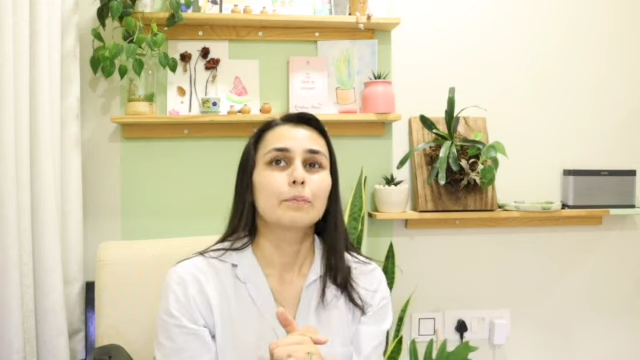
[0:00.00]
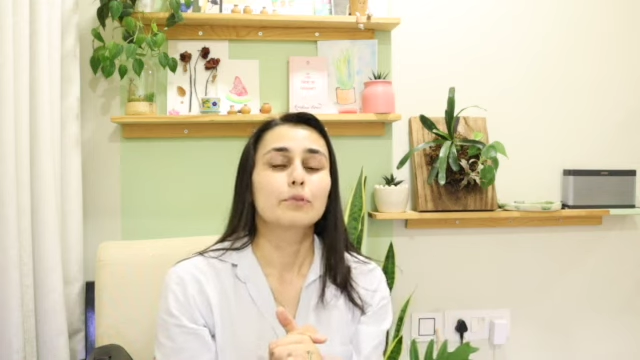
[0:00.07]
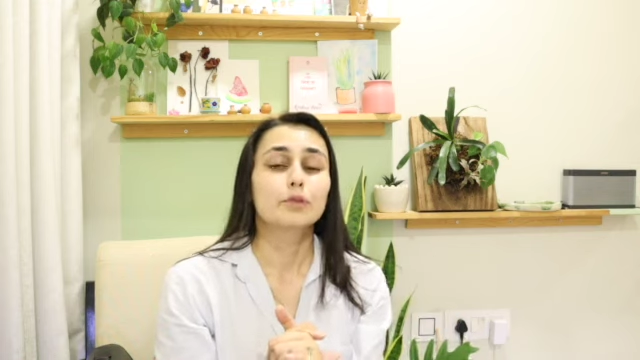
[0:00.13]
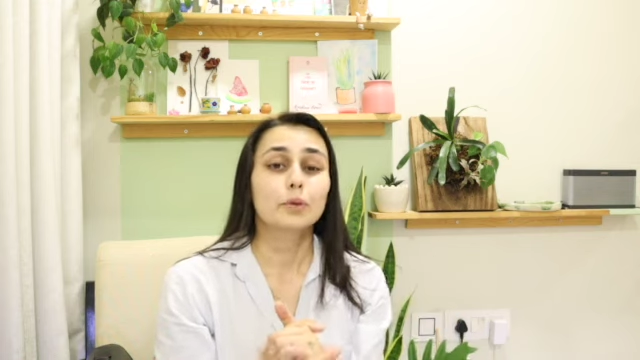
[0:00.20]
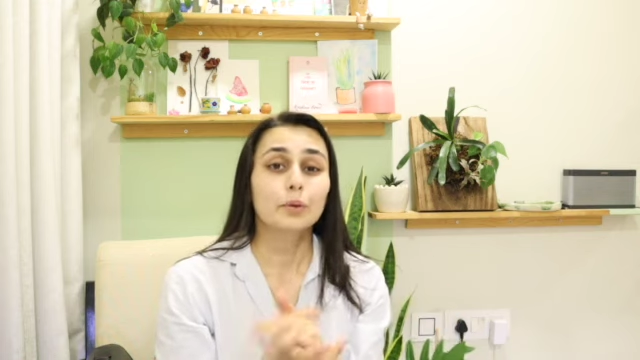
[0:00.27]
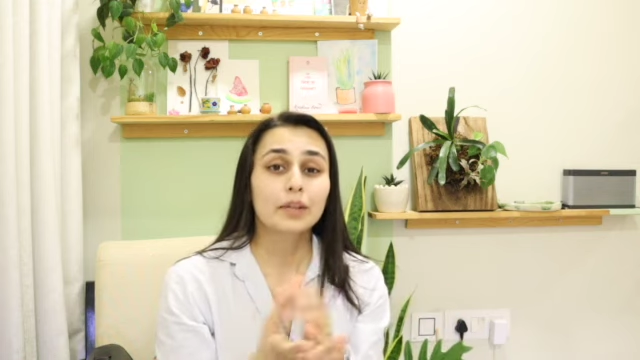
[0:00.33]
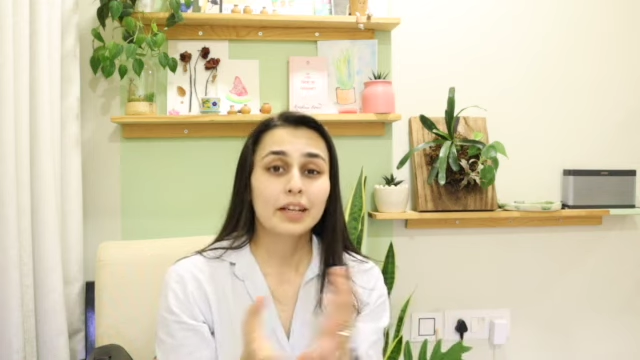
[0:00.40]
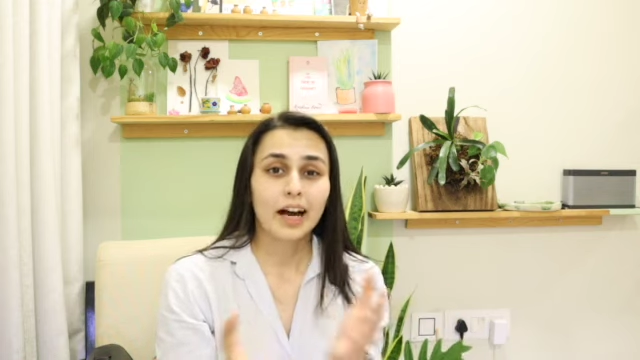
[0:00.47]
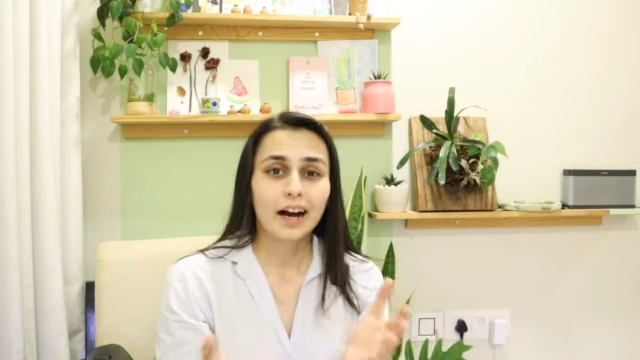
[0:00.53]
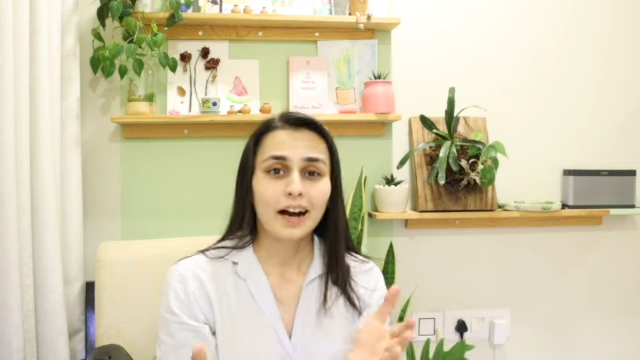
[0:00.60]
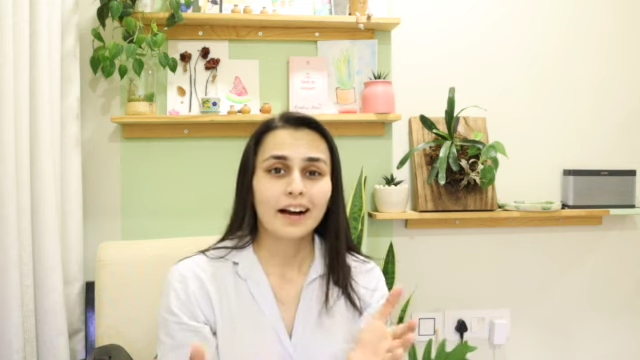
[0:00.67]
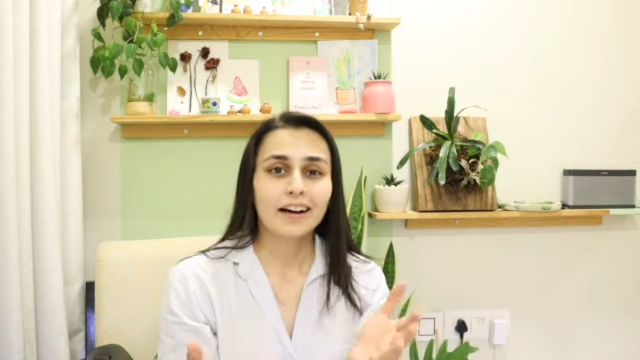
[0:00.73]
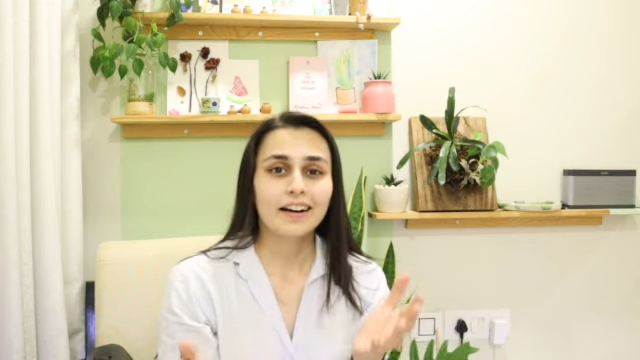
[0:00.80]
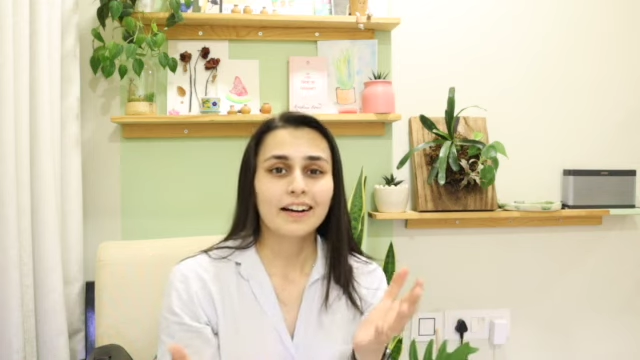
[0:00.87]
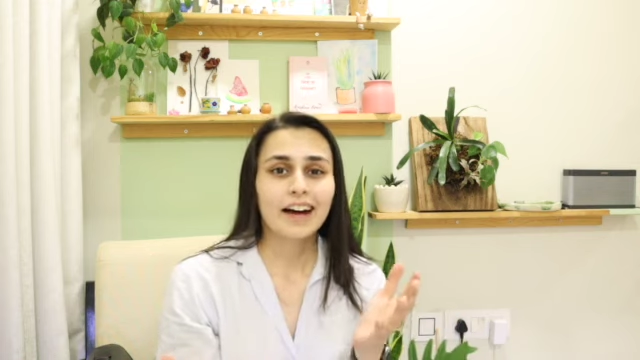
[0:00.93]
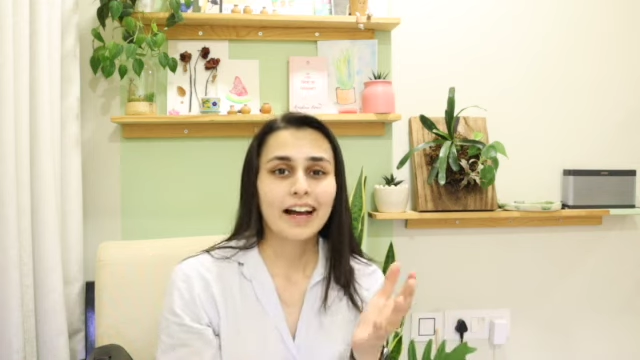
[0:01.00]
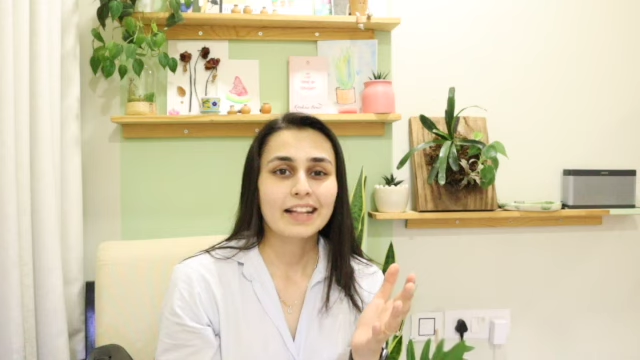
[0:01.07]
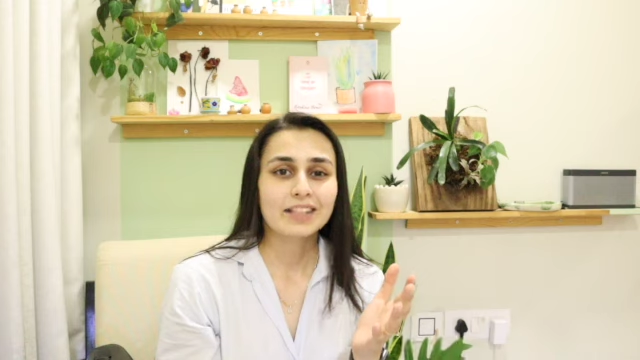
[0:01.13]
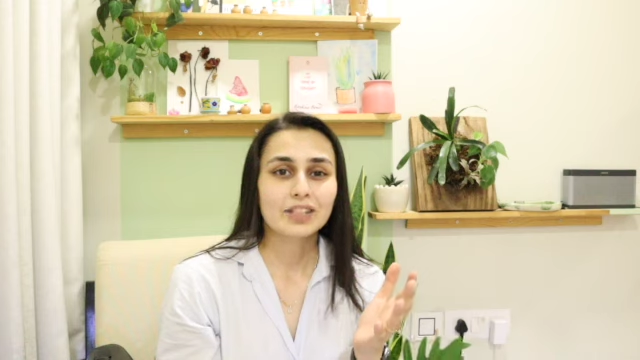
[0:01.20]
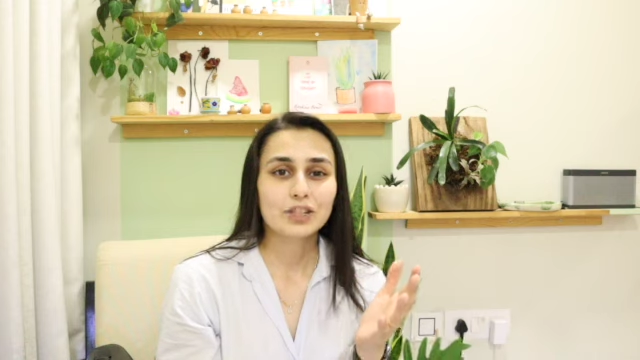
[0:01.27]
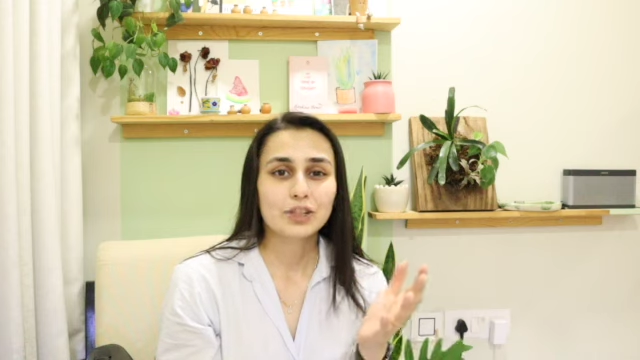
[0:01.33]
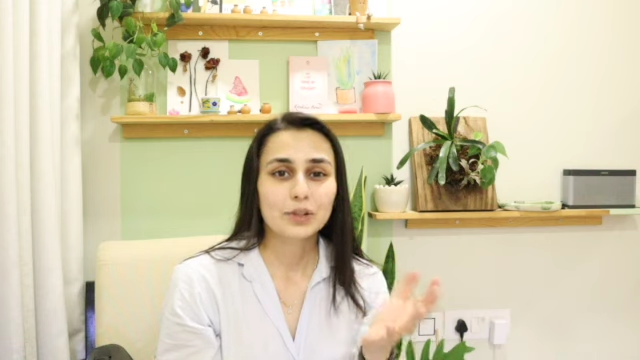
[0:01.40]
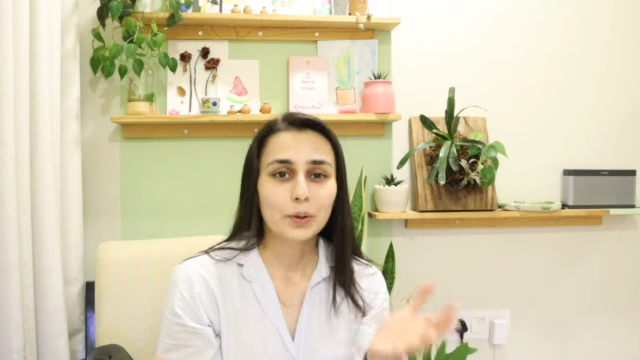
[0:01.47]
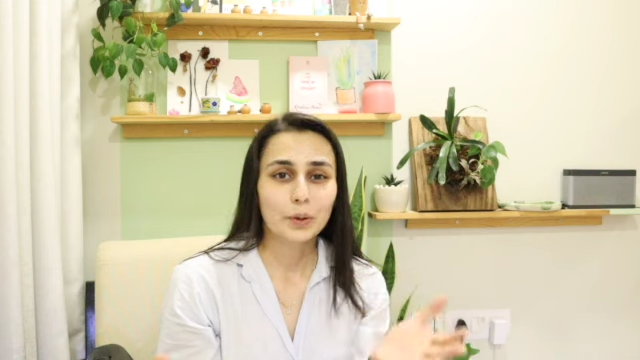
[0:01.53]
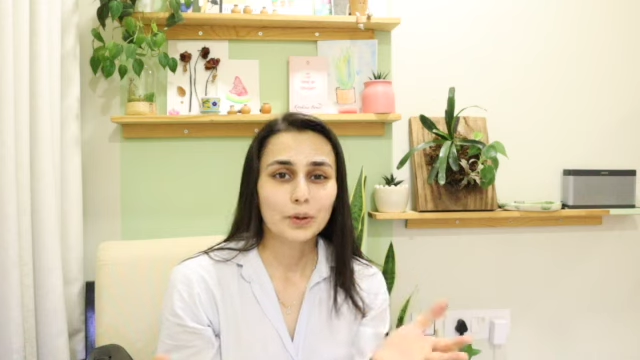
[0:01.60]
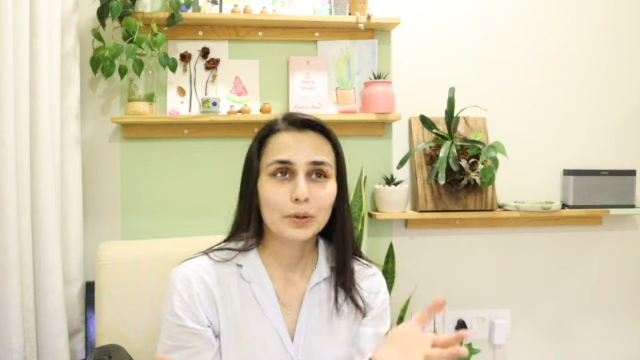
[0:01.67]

So yeah, I'll just show